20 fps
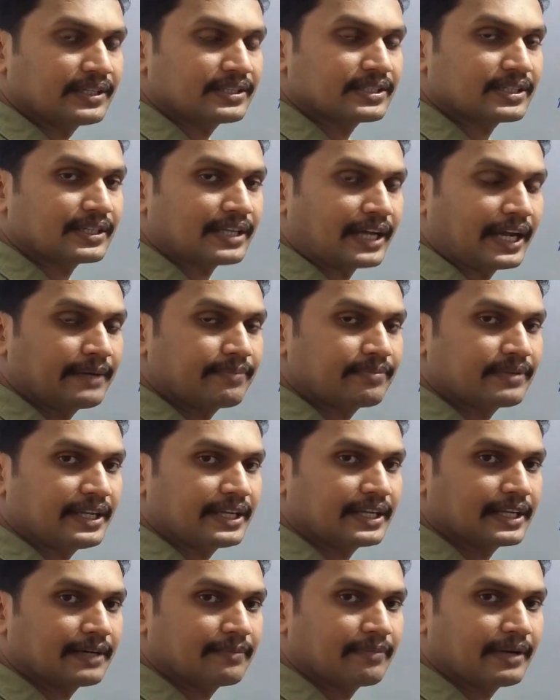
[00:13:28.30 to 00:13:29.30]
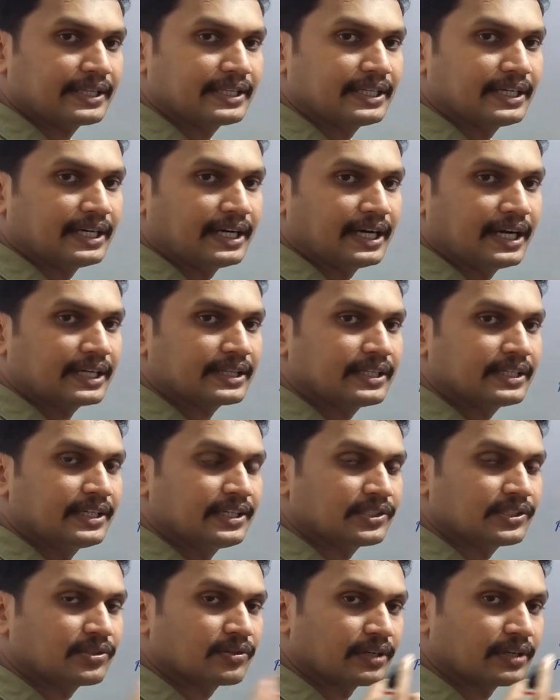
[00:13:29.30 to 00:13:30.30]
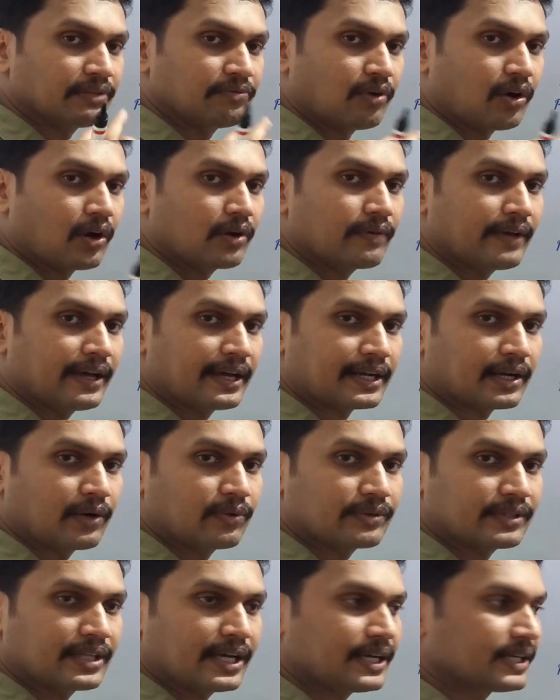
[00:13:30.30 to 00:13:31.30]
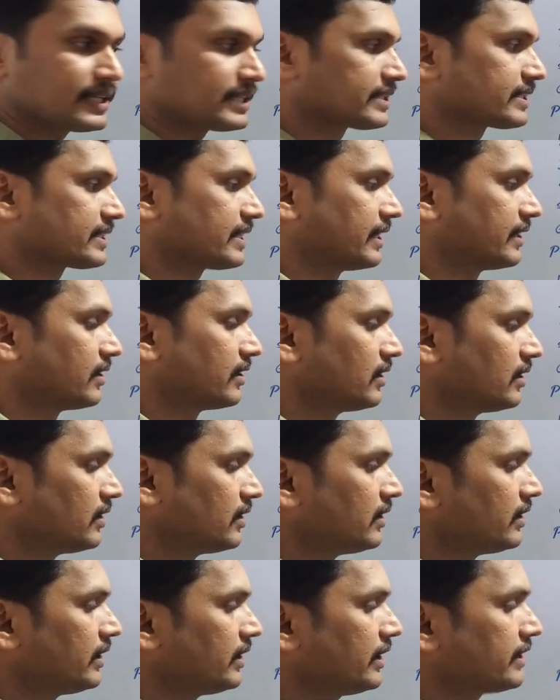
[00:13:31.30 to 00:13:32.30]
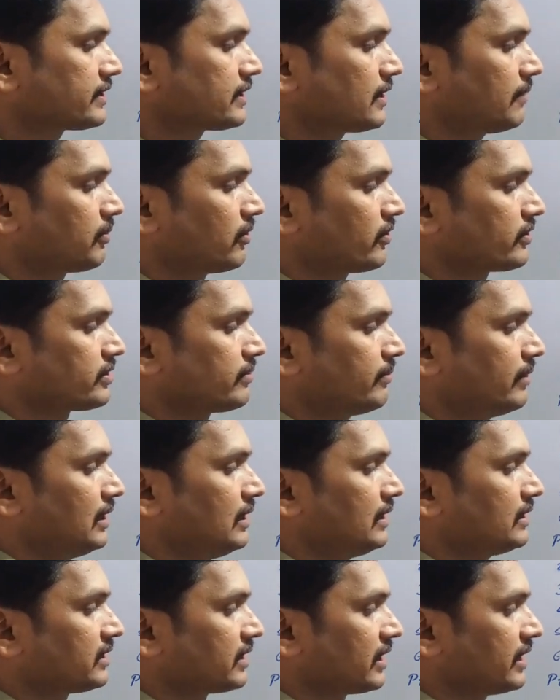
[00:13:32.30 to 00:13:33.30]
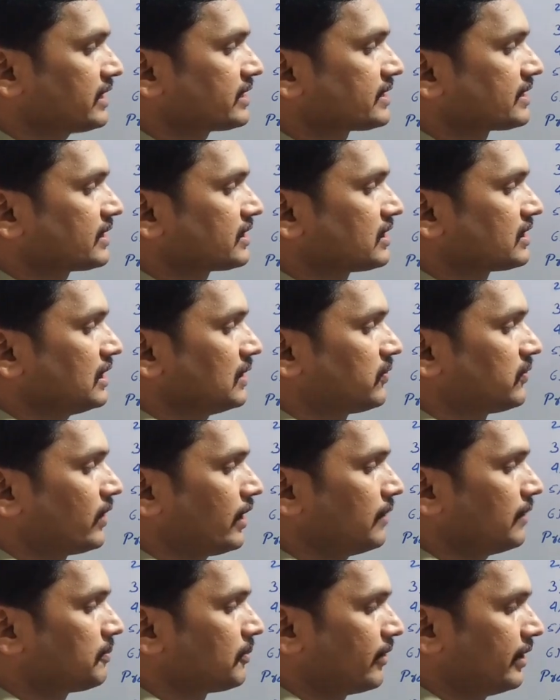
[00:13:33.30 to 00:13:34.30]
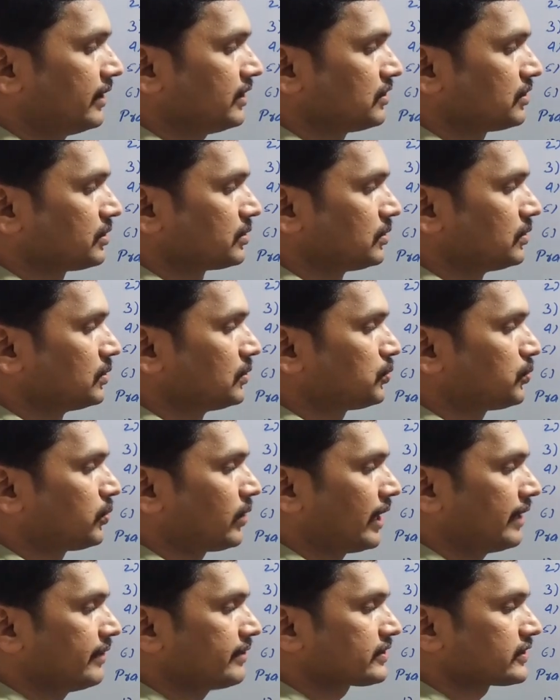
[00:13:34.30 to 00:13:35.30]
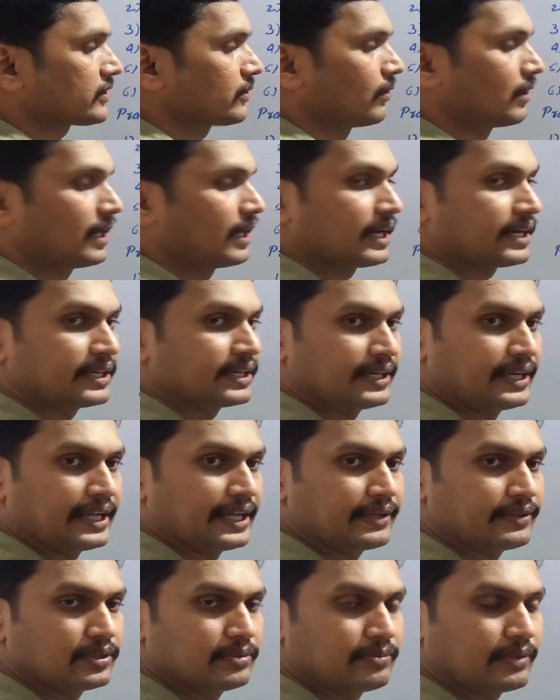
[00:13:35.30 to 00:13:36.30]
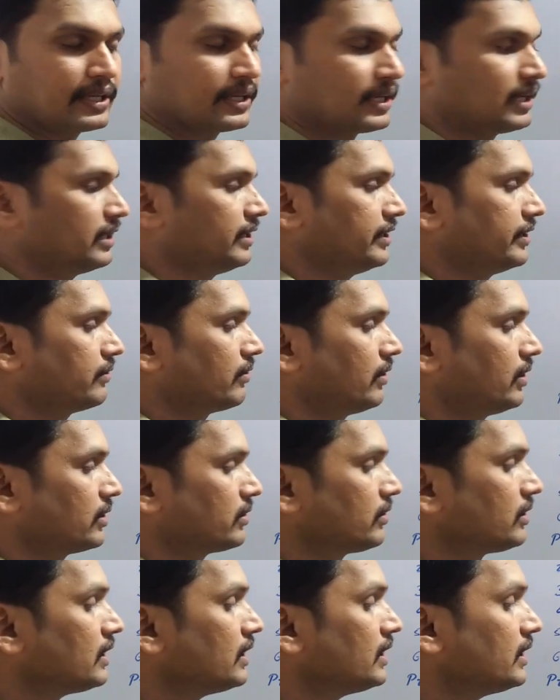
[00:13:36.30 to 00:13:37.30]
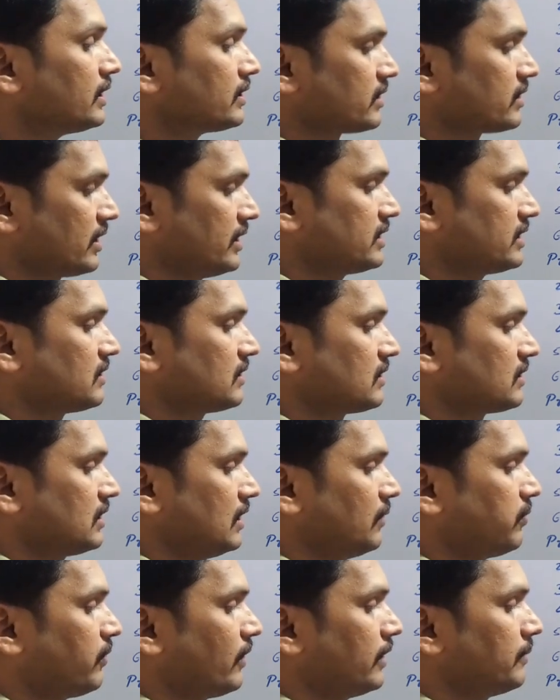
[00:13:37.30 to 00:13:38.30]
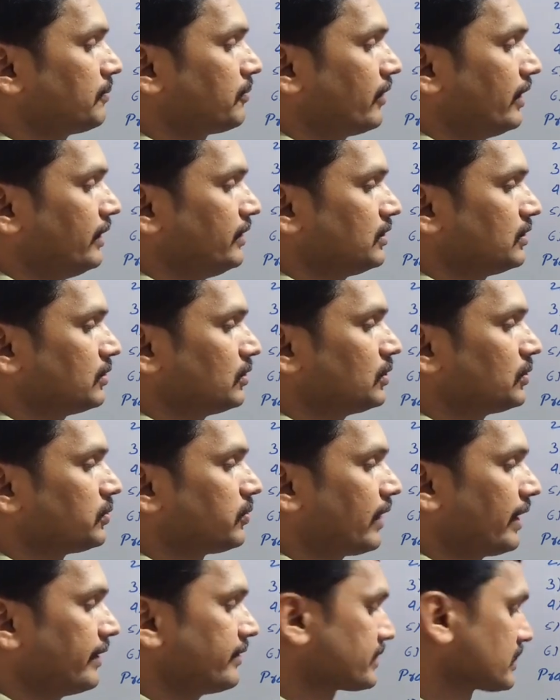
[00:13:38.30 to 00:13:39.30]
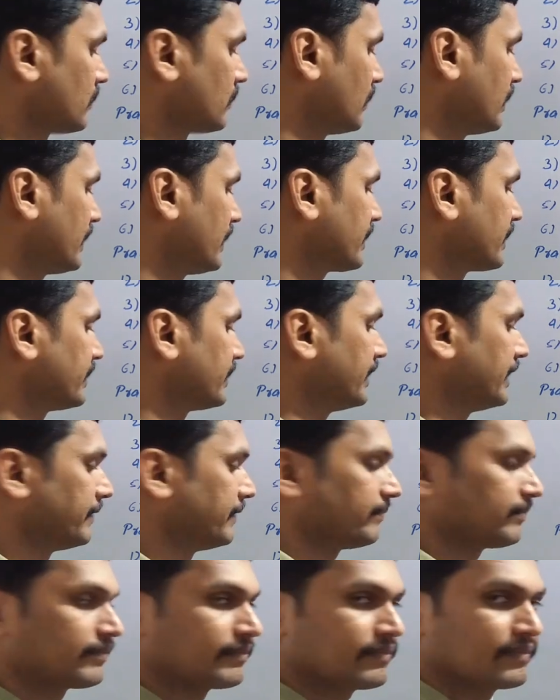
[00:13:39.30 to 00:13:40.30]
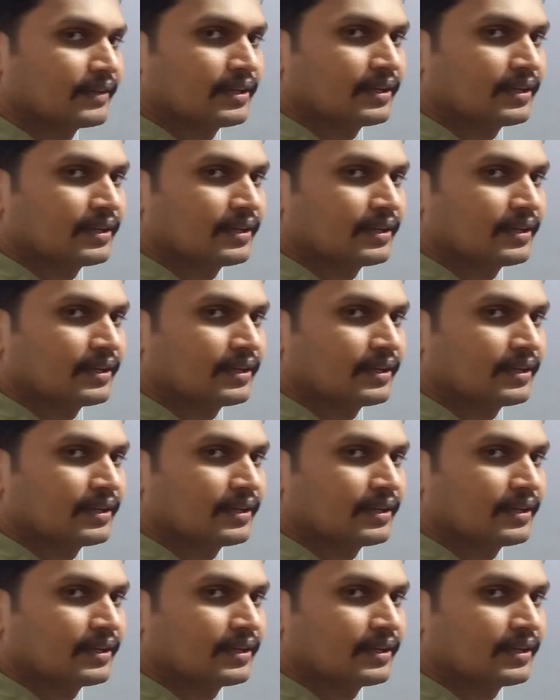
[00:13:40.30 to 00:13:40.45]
It is a time taken by the earth to revolve around the sun. It is approximately 365.25 solar day, numerically equal to 365.25 solar day.